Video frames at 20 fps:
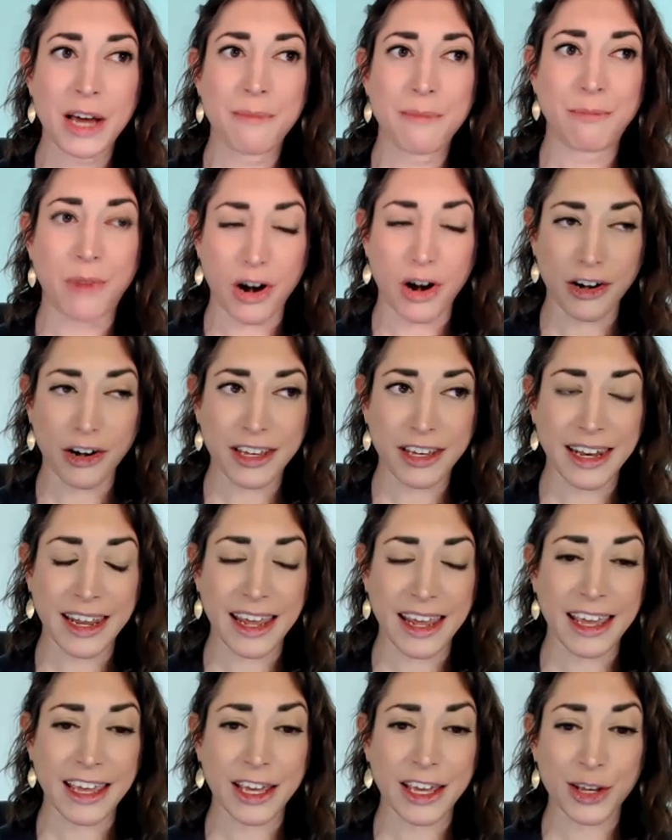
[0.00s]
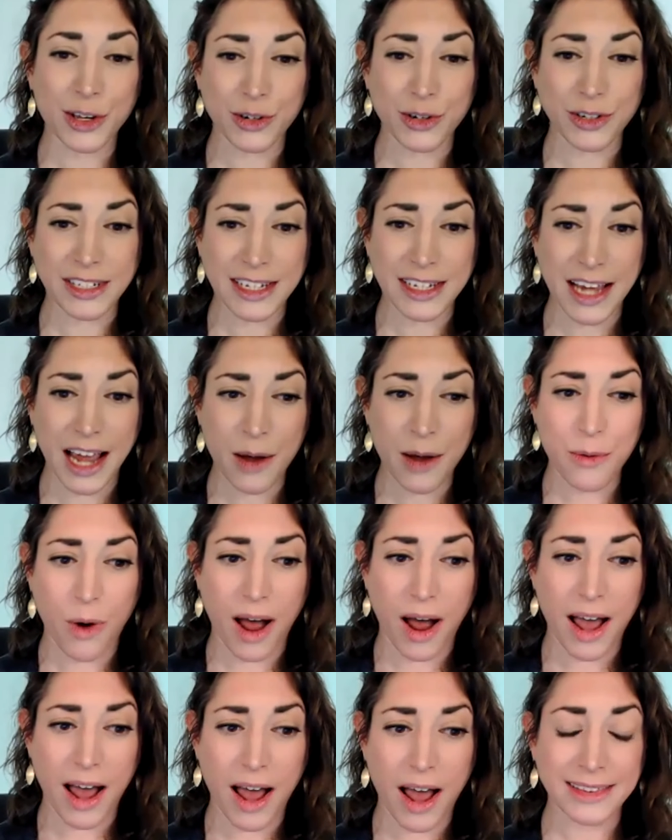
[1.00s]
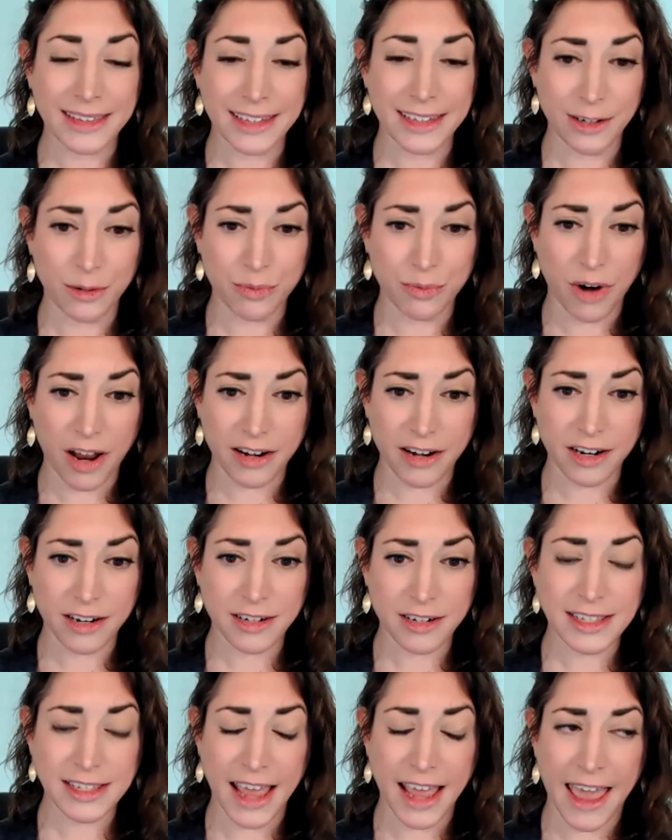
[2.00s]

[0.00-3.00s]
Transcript: marketing your DIY legal products.